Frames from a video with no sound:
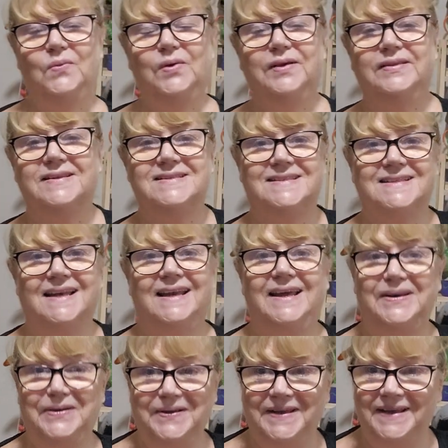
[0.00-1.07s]
work the
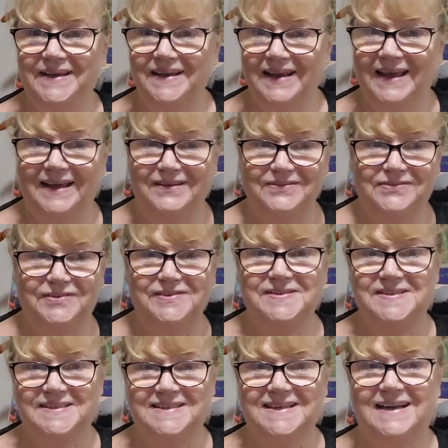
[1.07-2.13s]
stiletto heel out for a
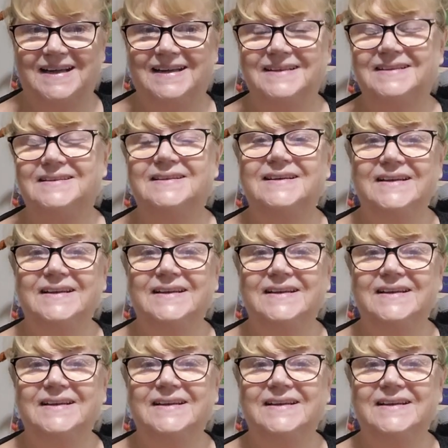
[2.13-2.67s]
start